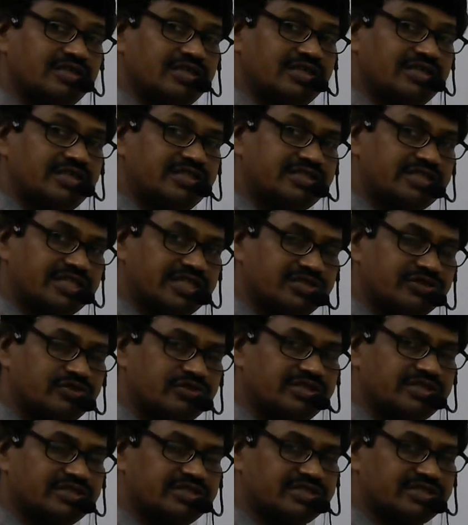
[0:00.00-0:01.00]
its
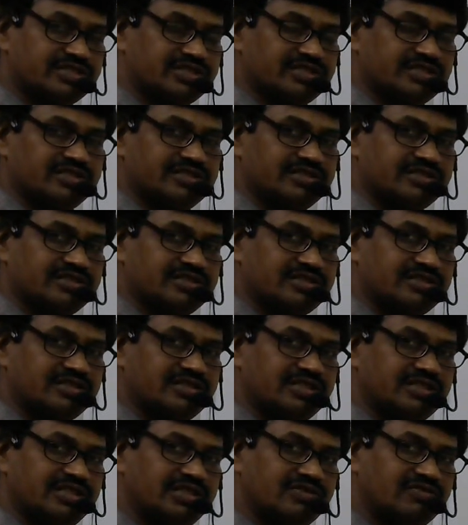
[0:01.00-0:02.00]
resonance,
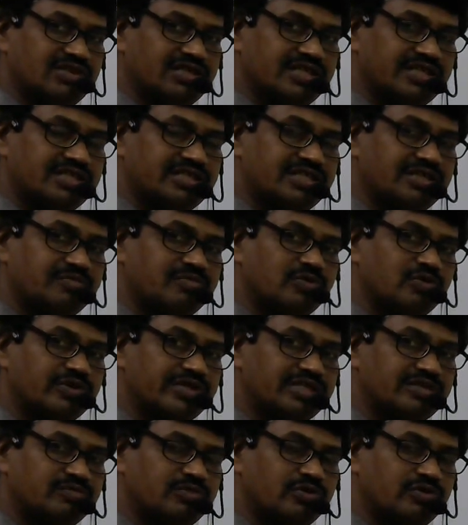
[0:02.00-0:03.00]
it will get more
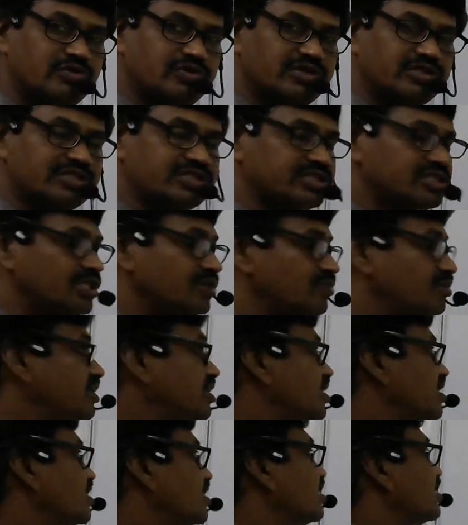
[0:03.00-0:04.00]
and more
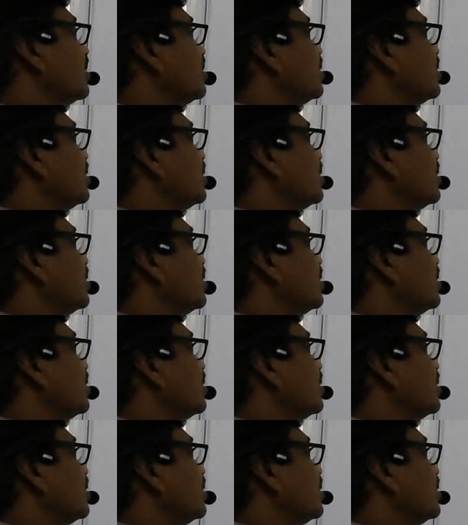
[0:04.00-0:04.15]
stability.